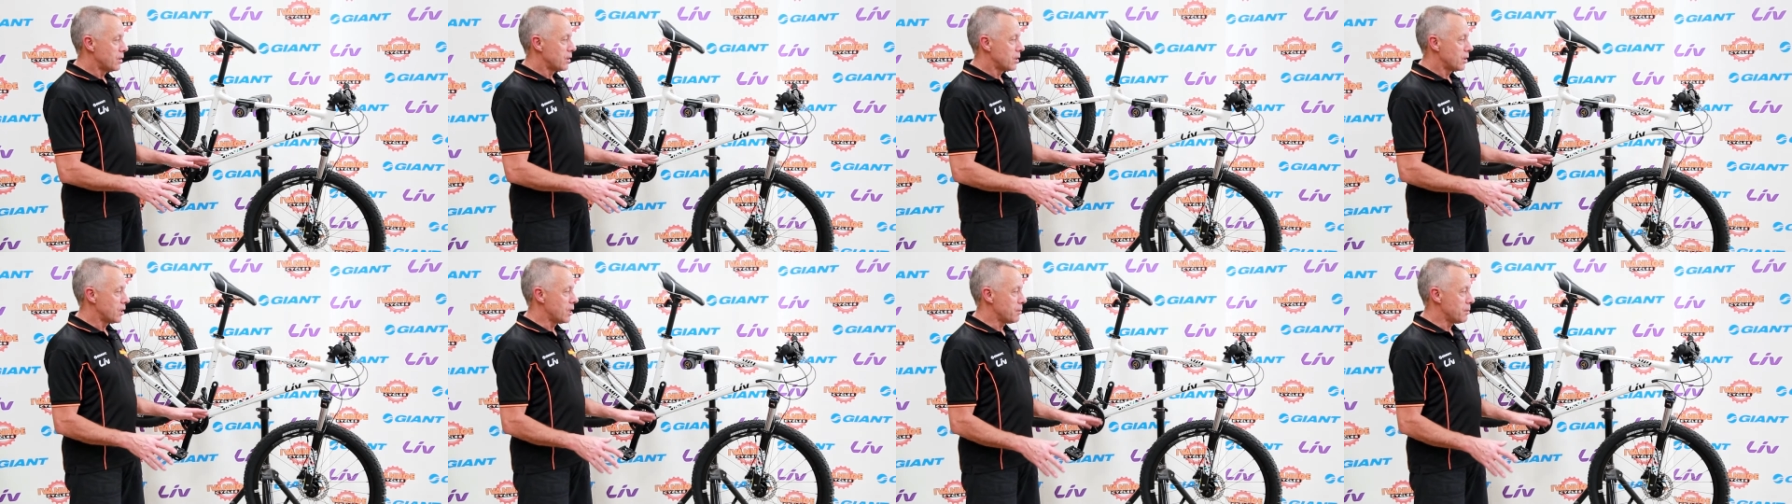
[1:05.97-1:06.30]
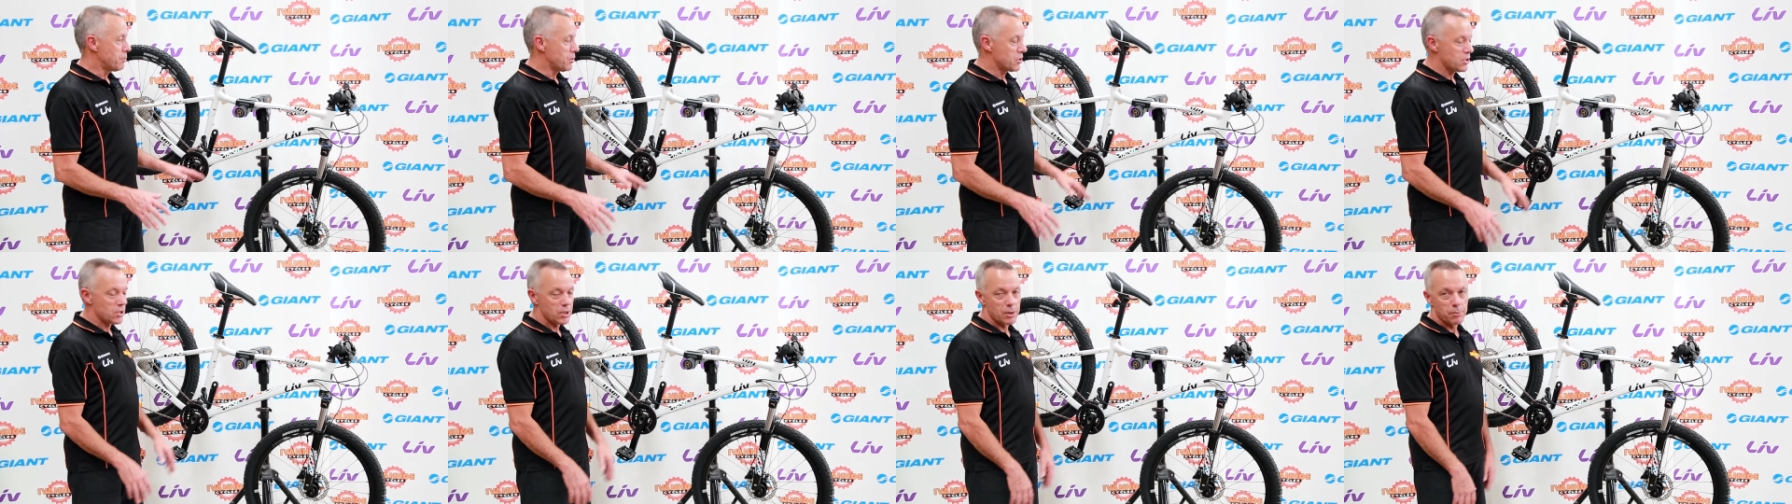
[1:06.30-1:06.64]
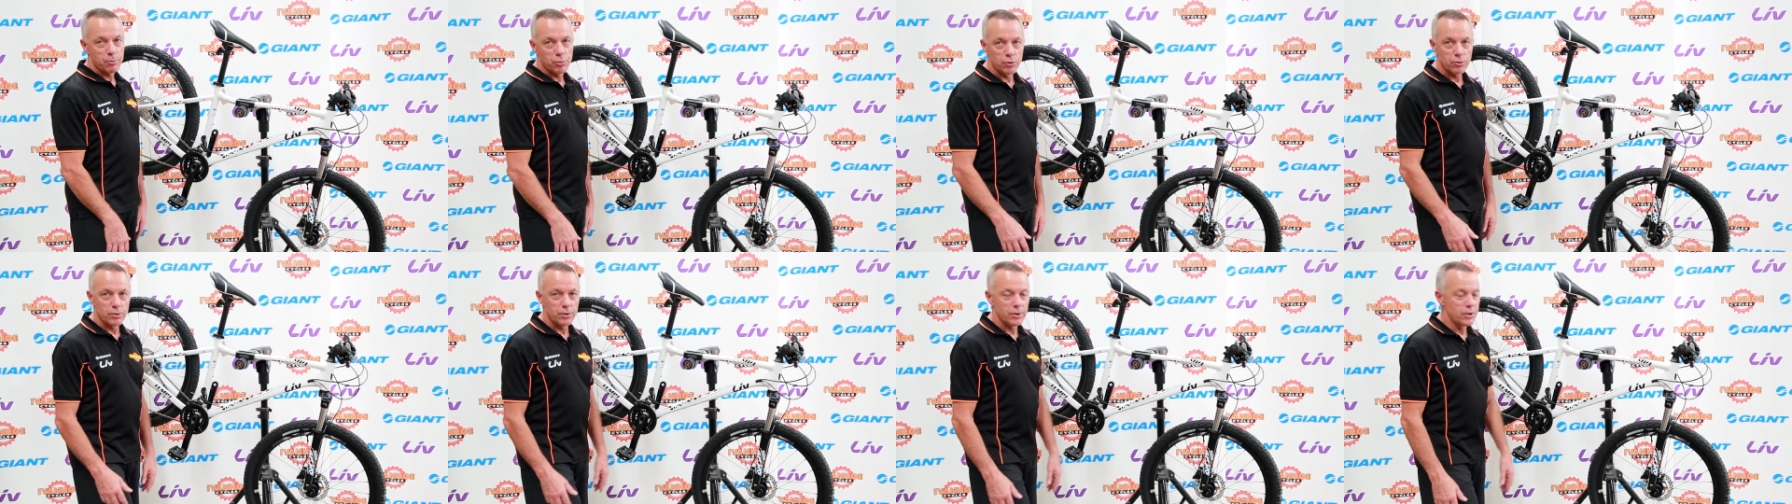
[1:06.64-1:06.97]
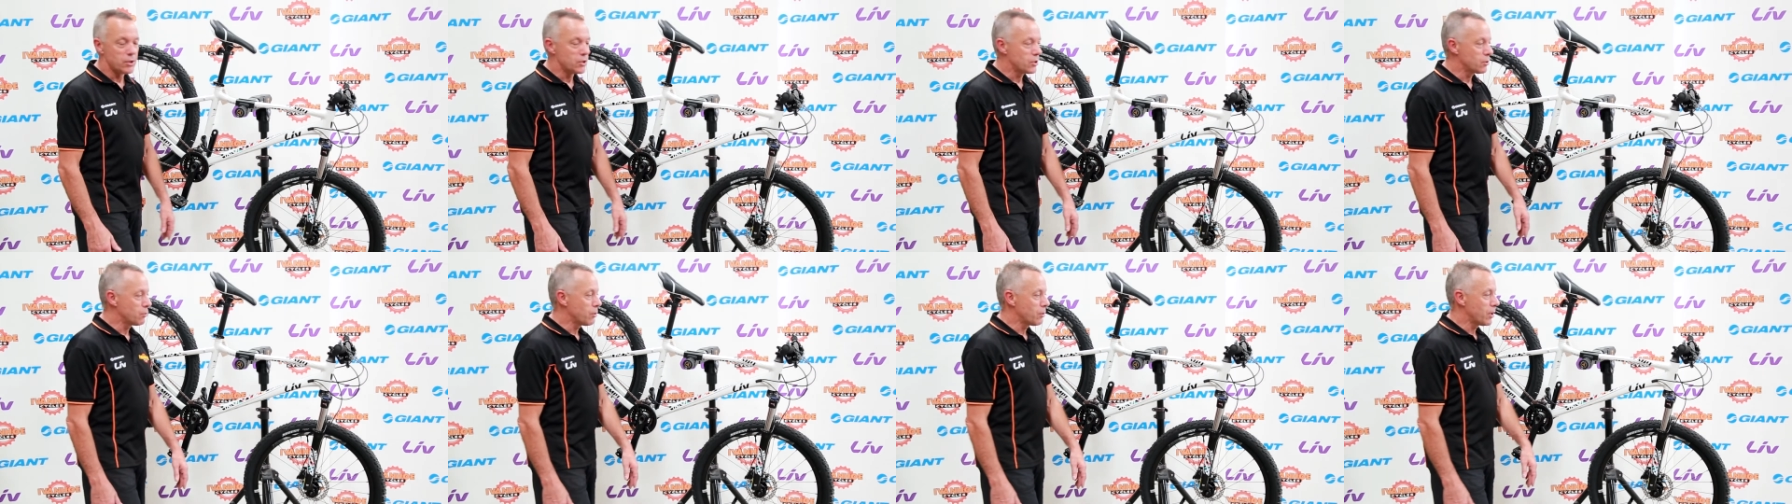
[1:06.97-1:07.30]
Keep it simple
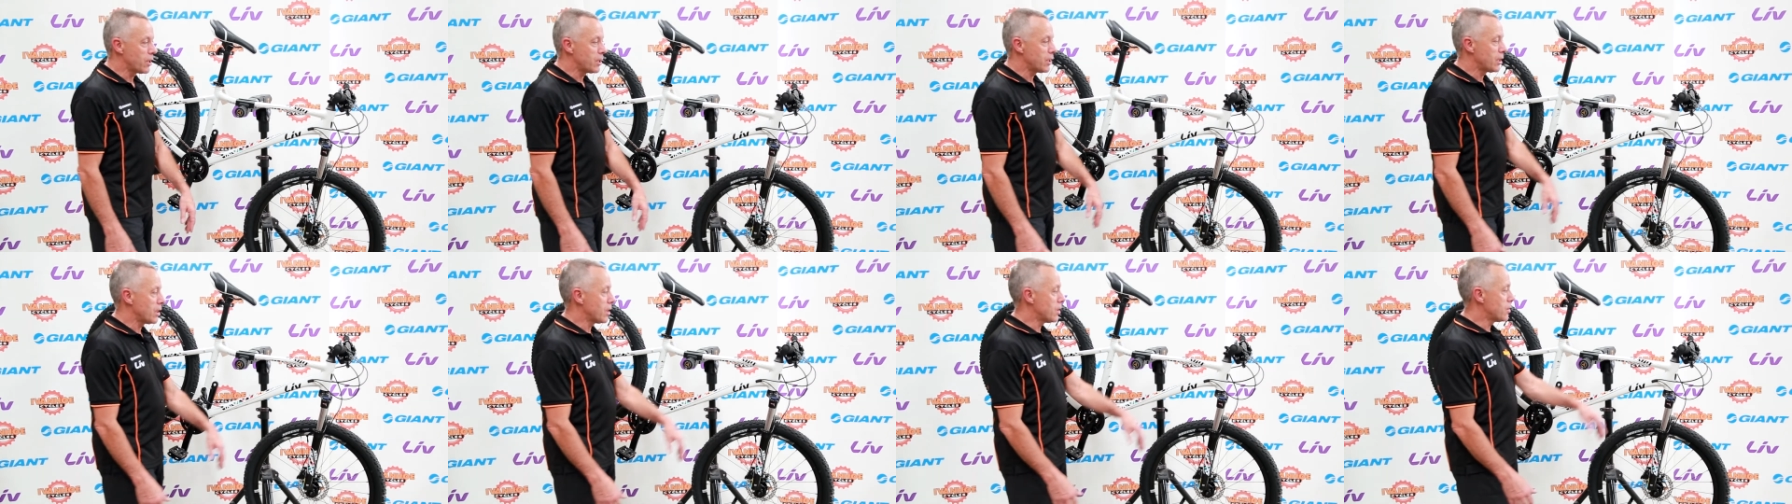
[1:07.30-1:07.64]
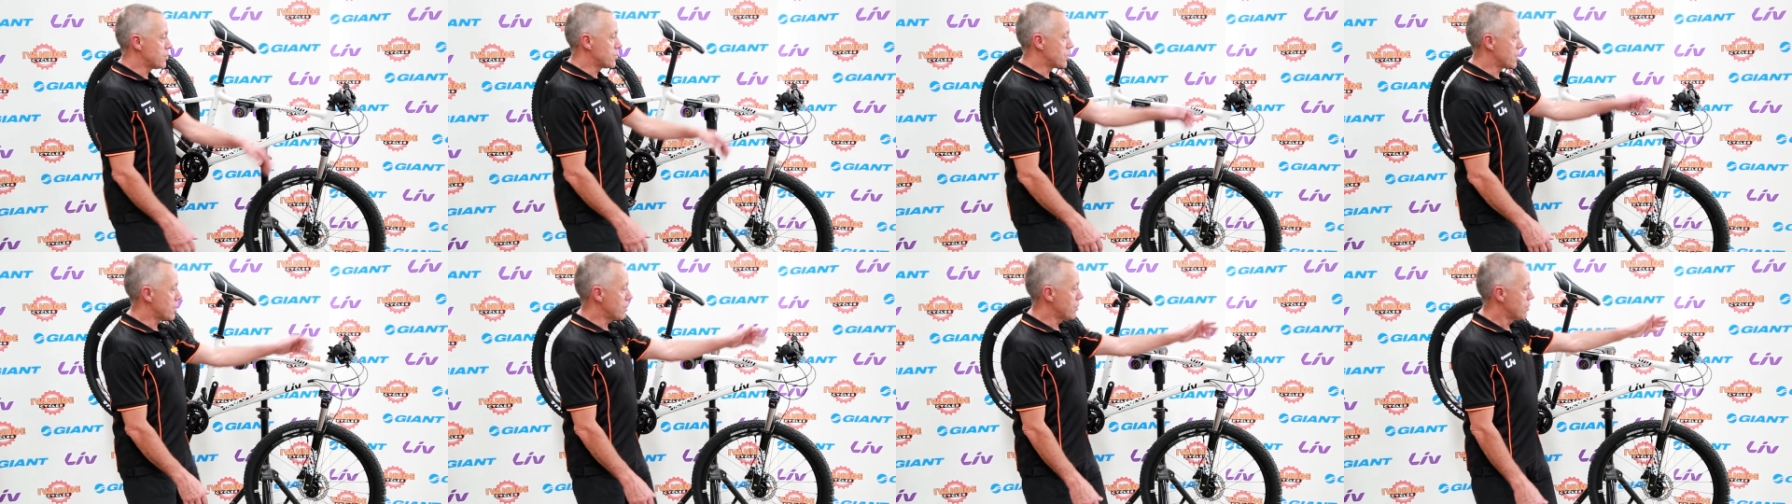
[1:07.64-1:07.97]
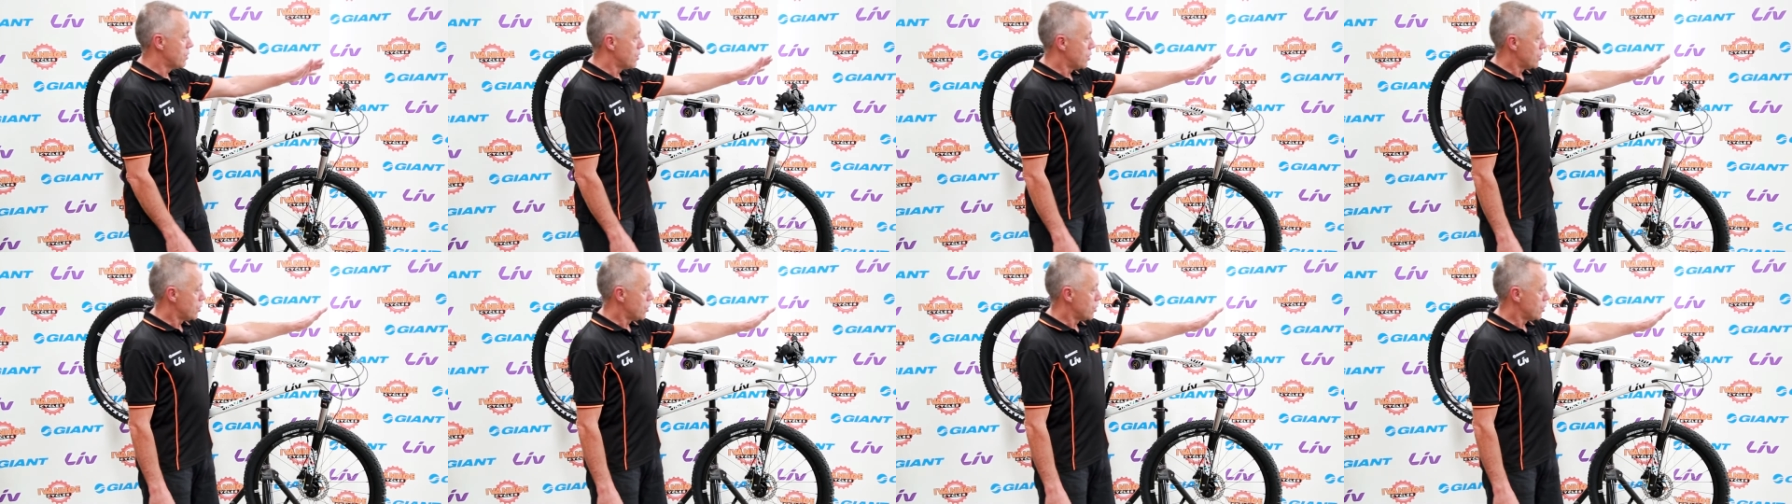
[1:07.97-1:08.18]
is the way to go. So